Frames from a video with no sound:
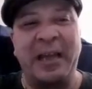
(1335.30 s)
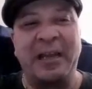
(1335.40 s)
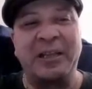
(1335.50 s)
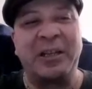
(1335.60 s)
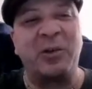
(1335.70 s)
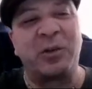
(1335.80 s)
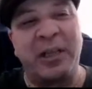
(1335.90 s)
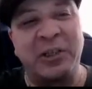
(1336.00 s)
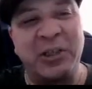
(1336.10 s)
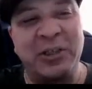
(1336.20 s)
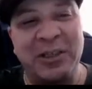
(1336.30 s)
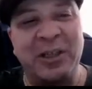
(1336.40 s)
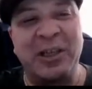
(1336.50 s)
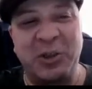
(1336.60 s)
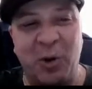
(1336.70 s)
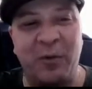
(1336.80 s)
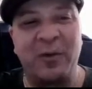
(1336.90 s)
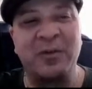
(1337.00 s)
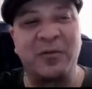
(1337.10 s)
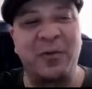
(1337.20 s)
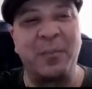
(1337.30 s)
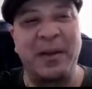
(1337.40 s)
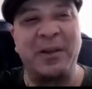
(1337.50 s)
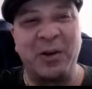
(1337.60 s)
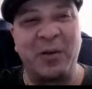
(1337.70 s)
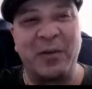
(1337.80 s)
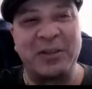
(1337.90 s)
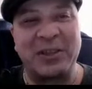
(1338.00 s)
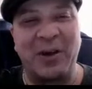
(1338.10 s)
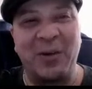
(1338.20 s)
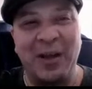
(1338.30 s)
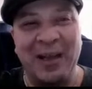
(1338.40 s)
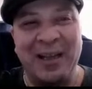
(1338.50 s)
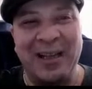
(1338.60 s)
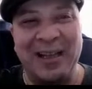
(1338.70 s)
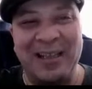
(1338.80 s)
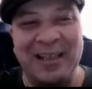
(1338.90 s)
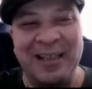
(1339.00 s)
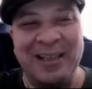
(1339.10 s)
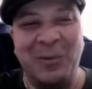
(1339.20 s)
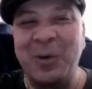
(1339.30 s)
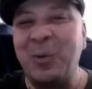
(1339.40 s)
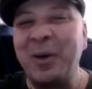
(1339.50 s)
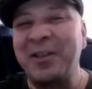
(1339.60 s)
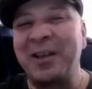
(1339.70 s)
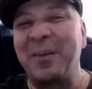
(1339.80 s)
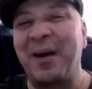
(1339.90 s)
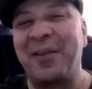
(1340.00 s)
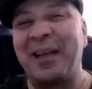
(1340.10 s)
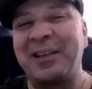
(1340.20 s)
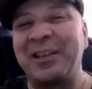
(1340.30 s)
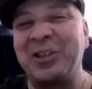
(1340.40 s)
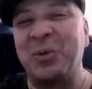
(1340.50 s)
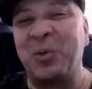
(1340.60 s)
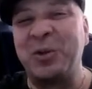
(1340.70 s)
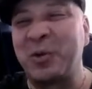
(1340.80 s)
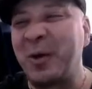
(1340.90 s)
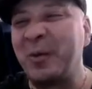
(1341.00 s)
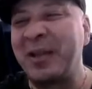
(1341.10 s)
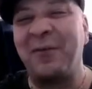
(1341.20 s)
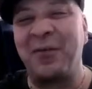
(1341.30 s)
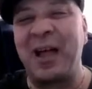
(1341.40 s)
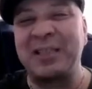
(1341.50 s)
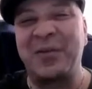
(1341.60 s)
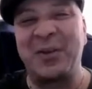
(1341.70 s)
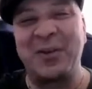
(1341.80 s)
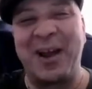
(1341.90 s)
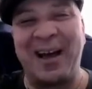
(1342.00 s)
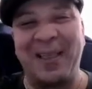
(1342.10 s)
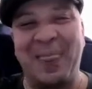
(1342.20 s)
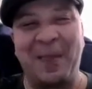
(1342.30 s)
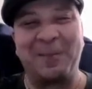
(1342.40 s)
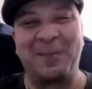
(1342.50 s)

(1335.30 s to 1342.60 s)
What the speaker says: and then it'll you get you over from being nervous. So, what do you think about that? Would you agree with that philosophy or not?